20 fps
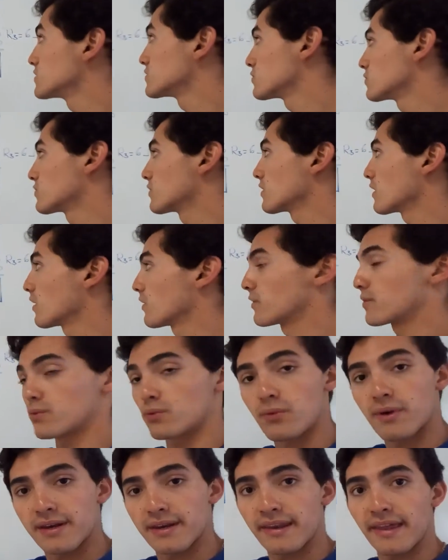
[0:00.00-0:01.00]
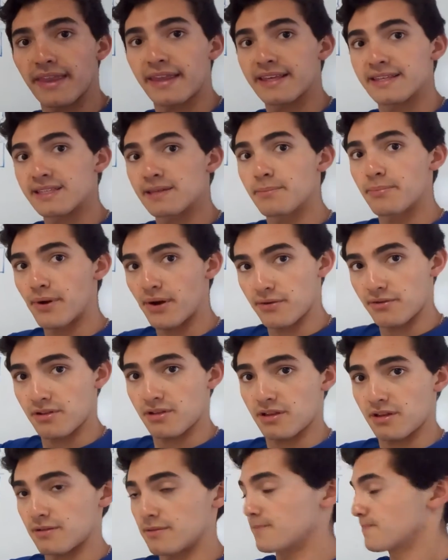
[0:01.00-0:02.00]
to the other one that is in
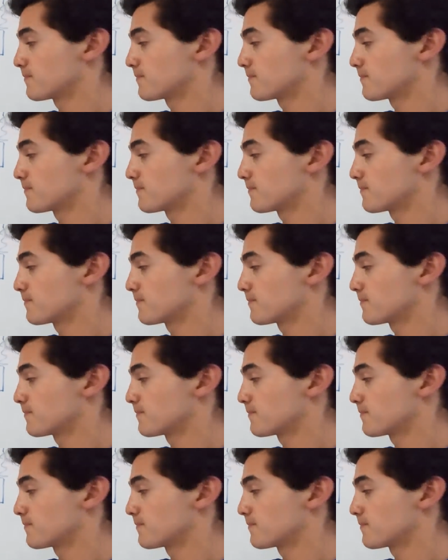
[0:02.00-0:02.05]
parallel.